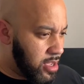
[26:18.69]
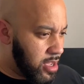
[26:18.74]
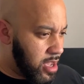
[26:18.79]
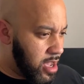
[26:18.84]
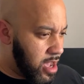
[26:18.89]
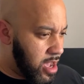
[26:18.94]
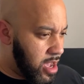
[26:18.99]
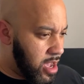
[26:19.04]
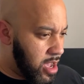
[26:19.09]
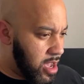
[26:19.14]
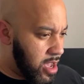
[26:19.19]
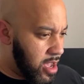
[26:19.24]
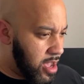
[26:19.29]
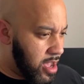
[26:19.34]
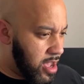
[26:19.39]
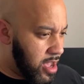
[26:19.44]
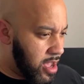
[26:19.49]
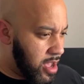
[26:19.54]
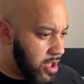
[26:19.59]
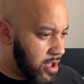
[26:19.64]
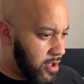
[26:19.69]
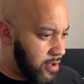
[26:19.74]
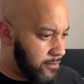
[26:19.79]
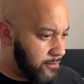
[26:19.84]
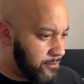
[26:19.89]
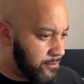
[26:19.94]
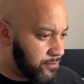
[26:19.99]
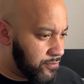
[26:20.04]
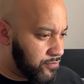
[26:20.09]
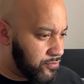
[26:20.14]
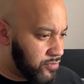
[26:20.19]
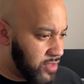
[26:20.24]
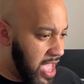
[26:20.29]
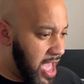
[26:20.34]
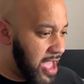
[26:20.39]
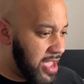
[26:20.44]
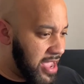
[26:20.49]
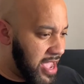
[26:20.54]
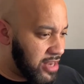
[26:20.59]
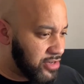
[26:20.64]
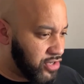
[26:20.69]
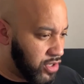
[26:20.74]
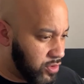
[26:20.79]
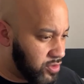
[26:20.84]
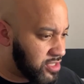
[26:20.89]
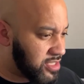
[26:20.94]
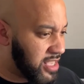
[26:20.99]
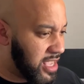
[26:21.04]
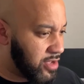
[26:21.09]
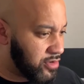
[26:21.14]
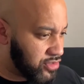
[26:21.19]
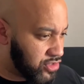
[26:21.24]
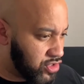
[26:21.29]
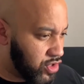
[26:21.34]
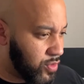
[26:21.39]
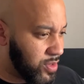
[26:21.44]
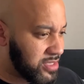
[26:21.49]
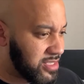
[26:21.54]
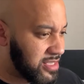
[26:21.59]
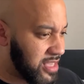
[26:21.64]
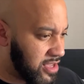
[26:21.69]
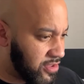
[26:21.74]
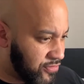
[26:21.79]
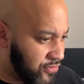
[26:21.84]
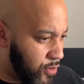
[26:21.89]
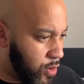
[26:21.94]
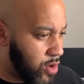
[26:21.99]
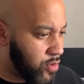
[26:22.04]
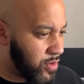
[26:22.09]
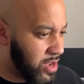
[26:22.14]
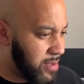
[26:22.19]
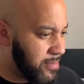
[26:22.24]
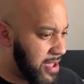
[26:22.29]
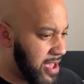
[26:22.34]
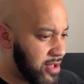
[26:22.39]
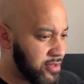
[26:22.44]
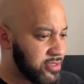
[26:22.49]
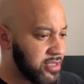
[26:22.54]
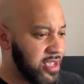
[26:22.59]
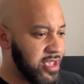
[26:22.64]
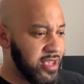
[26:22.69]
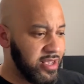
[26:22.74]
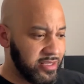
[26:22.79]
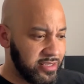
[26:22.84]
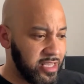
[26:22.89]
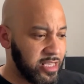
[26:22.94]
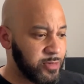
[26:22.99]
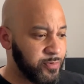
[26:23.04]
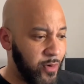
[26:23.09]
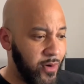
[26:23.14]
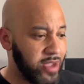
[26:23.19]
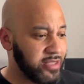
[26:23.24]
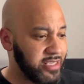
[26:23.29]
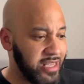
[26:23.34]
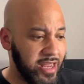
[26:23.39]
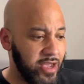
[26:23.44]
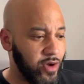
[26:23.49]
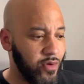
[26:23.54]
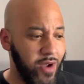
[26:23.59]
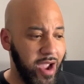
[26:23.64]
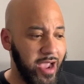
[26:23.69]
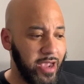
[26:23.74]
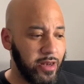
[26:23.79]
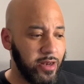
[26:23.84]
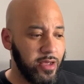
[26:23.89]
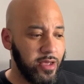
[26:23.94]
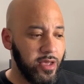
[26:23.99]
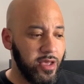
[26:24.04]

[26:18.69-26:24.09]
he had 2 steals, 2 assists, 4 rebounds, 6 points. He did great.